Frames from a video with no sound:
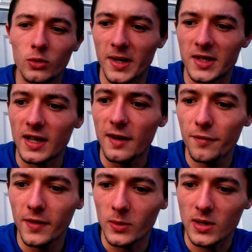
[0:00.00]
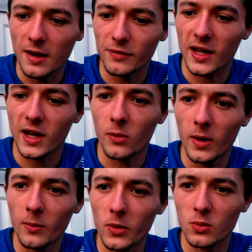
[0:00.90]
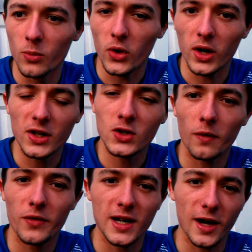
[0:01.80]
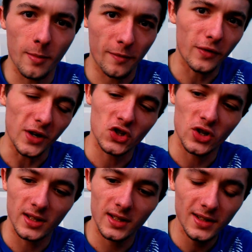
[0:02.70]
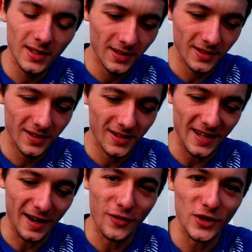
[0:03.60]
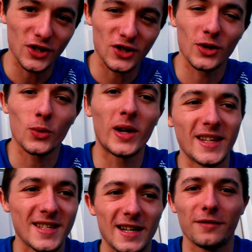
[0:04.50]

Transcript: trying to do my stuff and I was left clicking away and it wasn't working so obviously I got a bit frustrated because I get frustrated quite